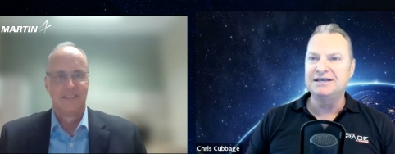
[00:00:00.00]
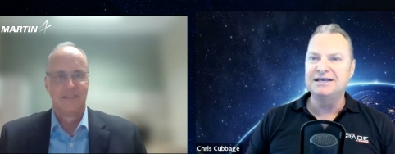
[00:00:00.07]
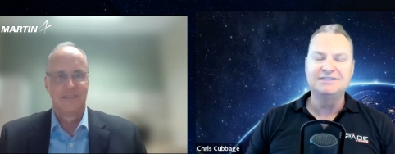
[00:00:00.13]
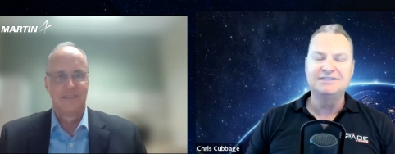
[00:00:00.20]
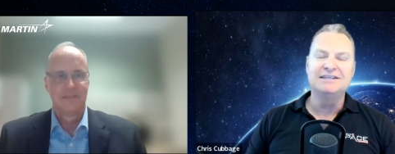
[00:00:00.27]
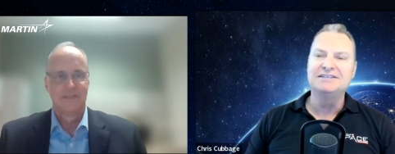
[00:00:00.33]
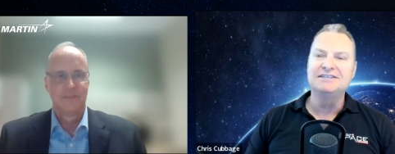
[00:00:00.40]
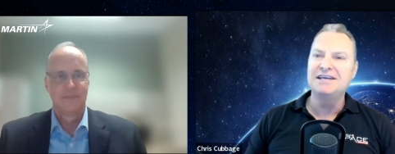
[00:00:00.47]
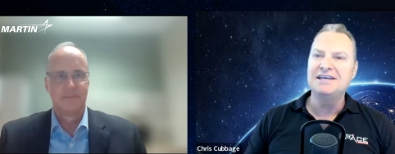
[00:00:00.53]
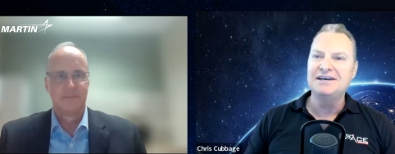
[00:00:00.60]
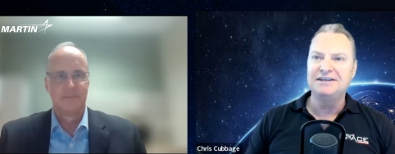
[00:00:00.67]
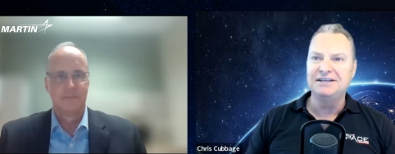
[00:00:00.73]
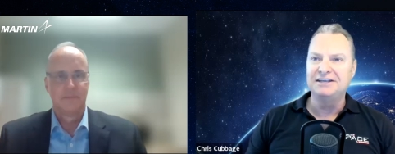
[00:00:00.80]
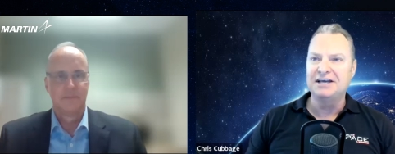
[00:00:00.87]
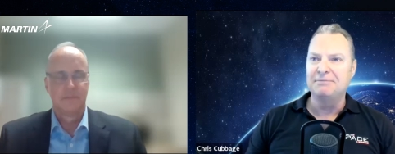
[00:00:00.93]
Speaker 1: Uh, it's an
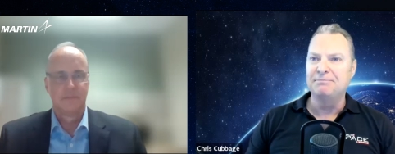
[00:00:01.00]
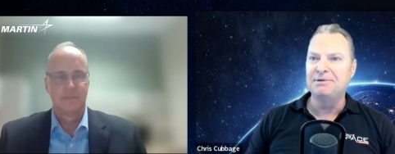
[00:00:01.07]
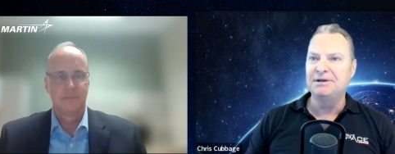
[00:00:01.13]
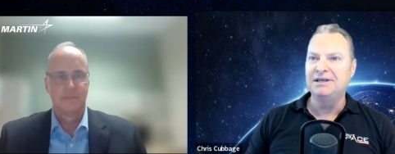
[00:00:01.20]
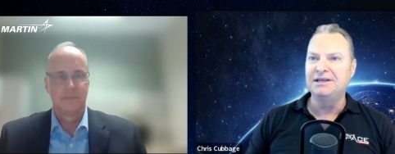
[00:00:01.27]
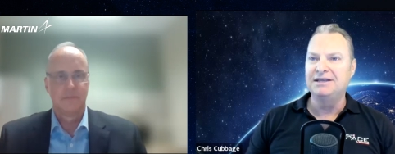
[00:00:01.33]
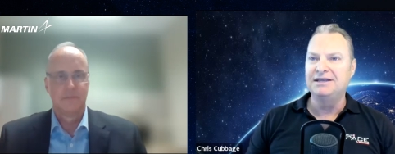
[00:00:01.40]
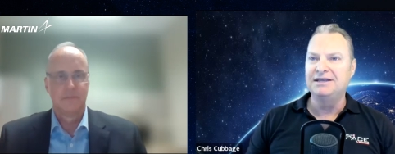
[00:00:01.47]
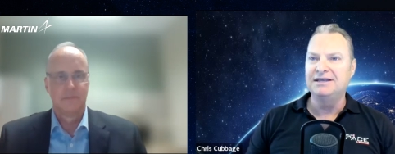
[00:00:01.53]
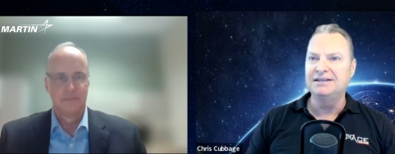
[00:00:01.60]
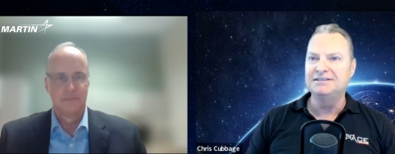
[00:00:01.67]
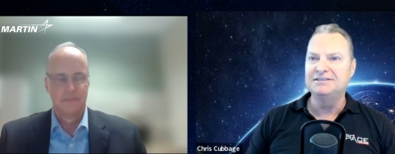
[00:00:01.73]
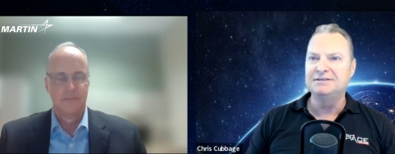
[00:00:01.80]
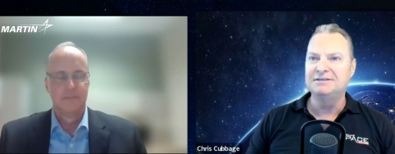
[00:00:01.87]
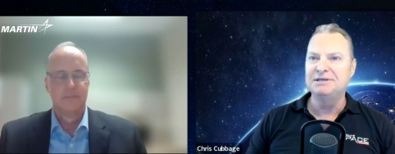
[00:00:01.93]
astounding company.
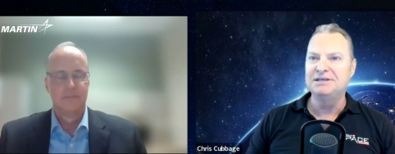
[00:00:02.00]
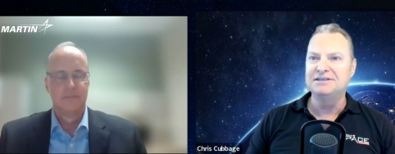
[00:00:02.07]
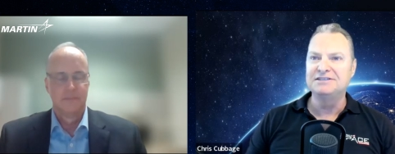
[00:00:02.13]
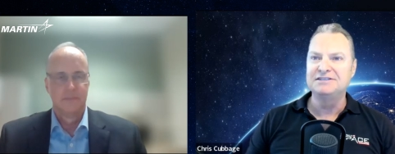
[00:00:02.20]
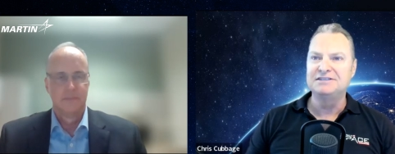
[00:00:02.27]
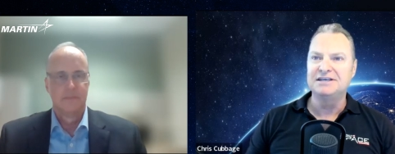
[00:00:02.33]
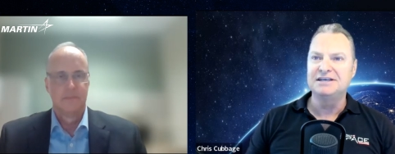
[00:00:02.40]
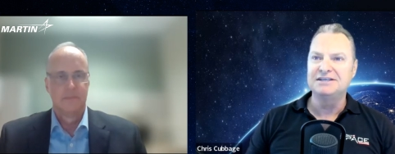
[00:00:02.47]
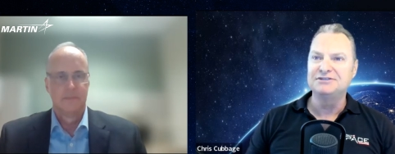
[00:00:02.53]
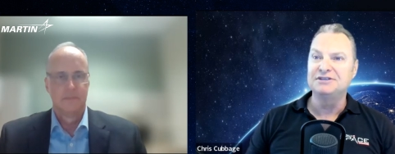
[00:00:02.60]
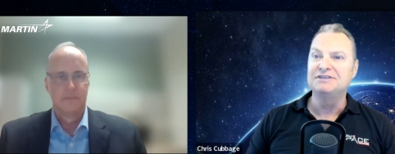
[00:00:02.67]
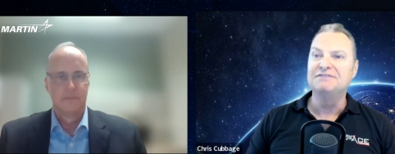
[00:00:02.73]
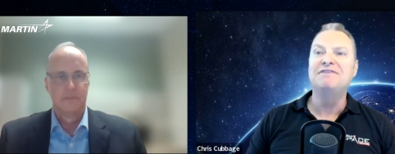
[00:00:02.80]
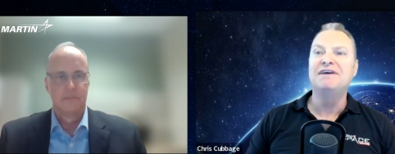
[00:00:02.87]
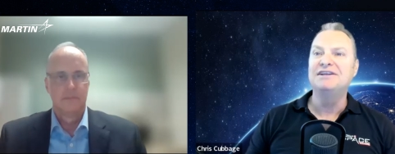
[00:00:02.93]
It's the biggest uh, sort
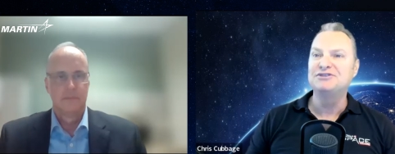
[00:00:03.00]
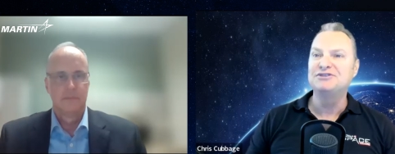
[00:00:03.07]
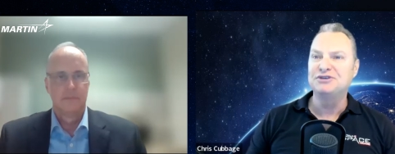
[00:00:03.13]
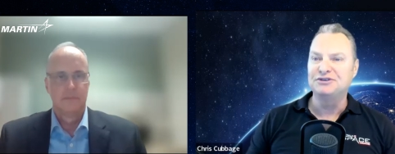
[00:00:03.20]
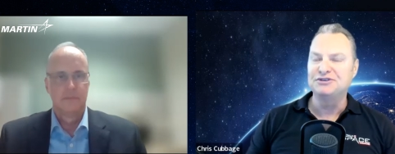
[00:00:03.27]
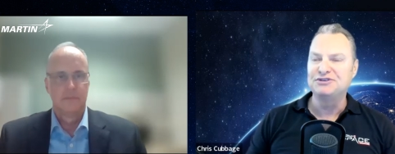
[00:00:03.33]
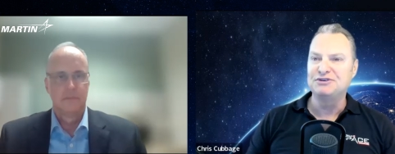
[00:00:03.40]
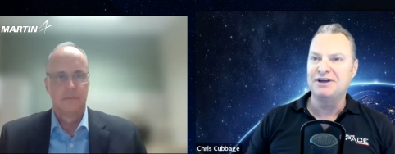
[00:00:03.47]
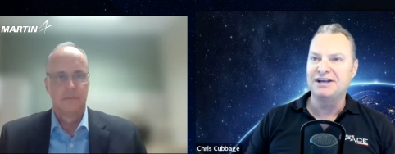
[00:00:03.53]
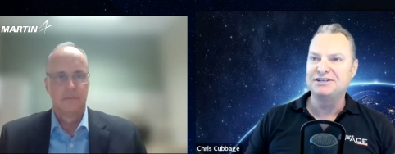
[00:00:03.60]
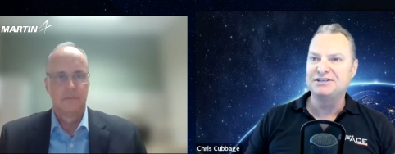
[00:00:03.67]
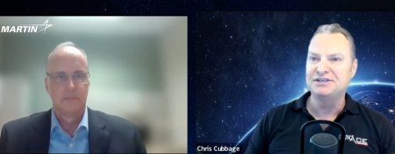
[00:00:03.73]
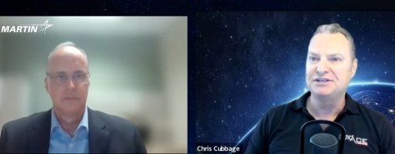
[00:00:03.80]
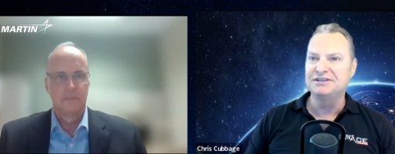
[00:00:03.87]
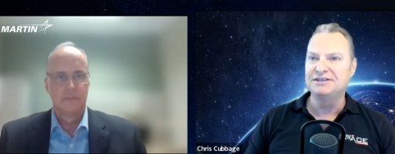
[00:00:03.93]
of defense
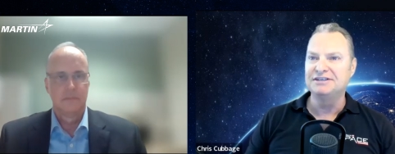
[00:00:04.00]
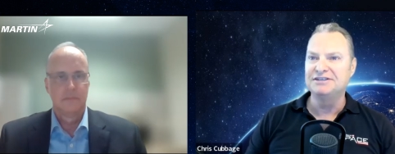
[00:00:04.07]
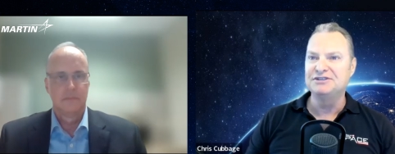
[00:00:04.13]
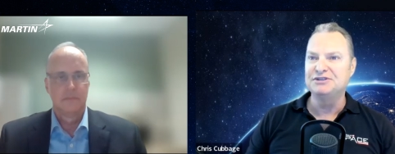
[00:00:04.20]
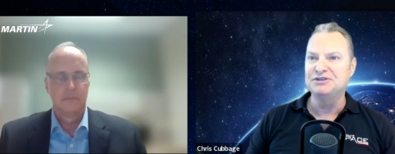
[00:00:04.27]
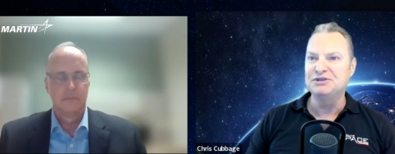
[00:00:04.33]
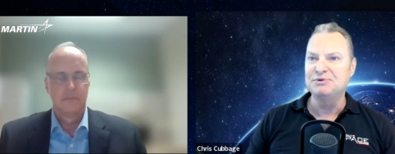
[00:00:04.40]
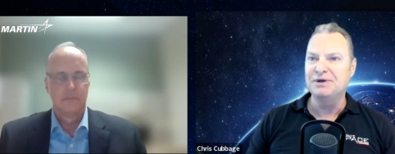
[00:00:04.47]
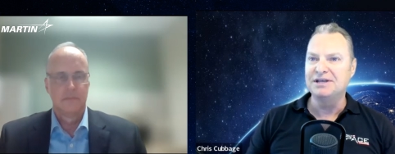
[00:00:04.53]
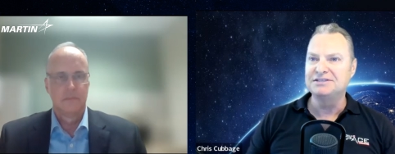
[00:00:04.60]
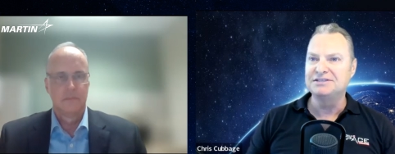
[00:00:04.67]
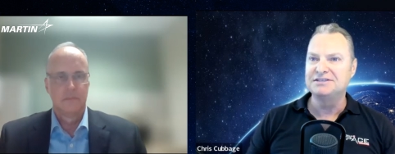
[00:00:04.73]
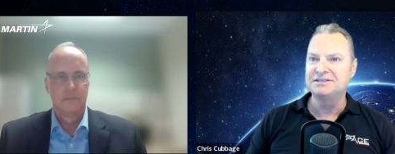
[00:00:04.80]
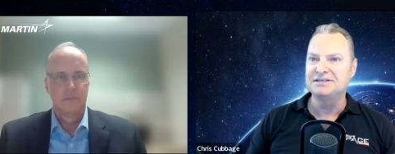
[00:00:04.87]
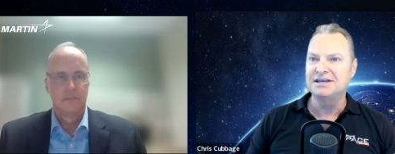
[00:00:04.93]
contractor to the
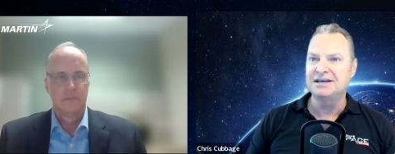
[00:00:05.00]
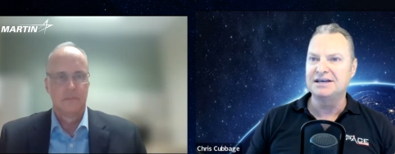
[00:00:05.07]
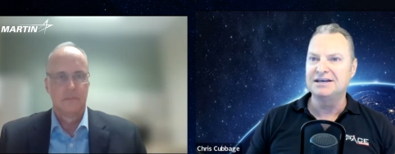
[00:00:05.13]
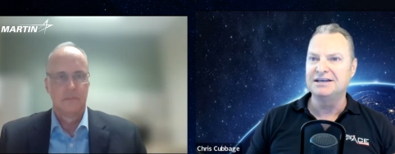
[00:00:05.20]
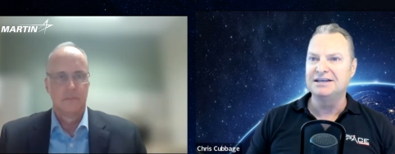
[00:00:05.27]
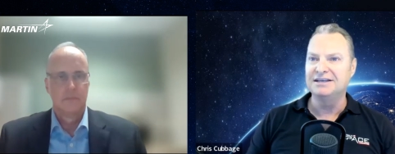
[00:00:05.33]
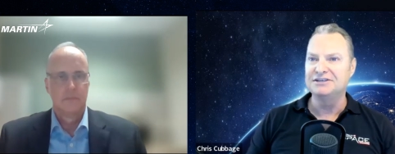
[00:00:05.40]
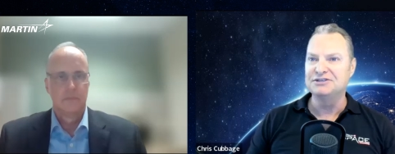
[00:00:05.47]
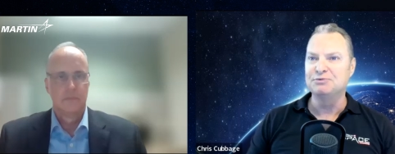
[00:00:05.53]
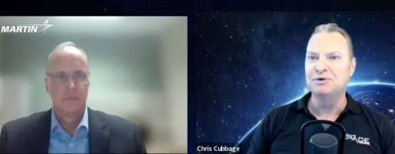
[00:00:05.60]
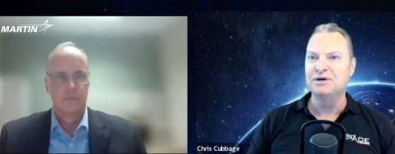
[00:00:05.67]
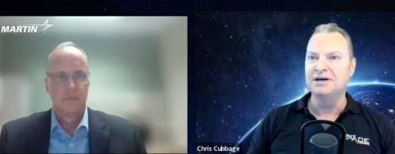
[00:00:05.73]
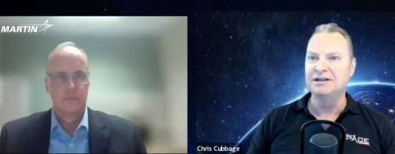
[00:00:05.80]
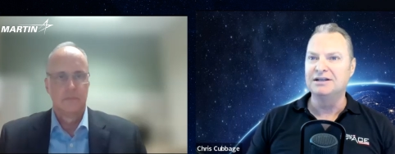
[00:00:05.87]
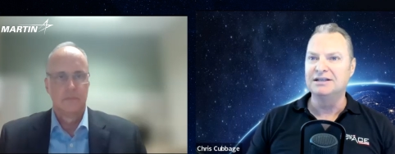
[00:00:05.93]
US uh, as
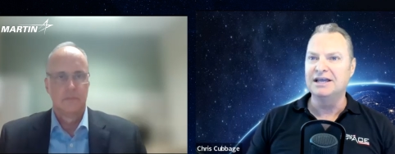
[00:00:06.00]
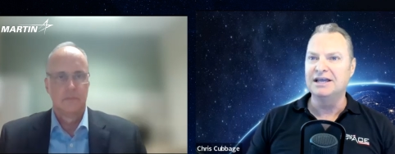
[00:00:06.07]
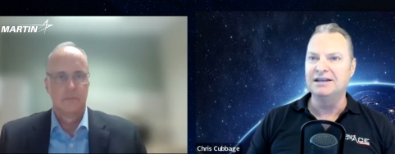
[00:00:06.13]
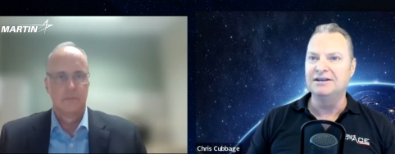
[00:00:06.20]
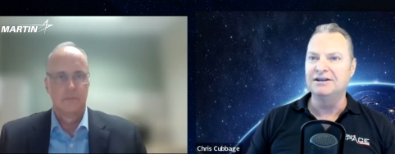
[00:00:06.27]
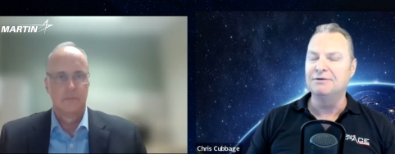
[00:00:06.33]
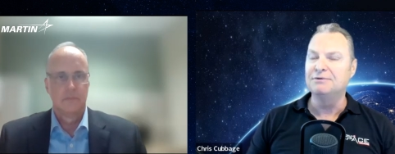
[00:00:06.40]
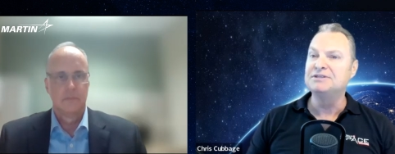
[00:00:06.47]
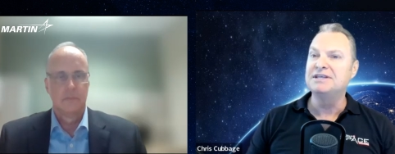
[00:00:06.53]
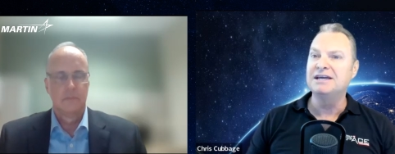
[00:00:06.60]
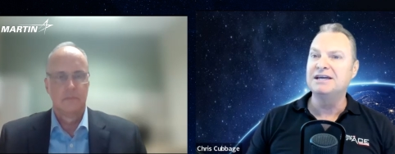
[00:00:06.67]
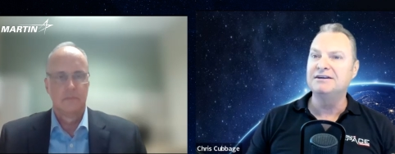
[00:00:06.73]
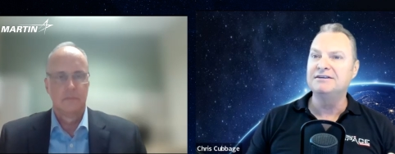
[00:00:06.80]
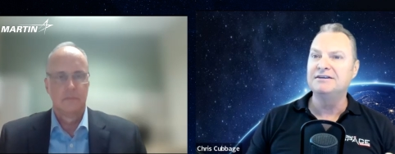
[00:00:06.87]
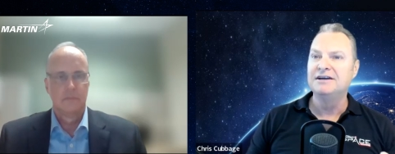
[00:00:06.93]
well. And I was
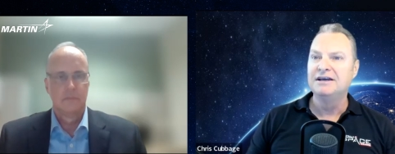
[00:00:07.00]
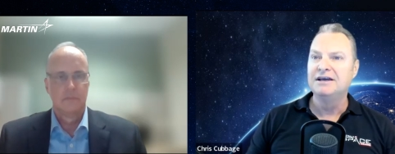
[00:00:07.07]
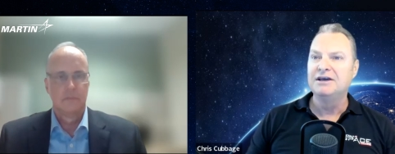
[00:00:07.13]
there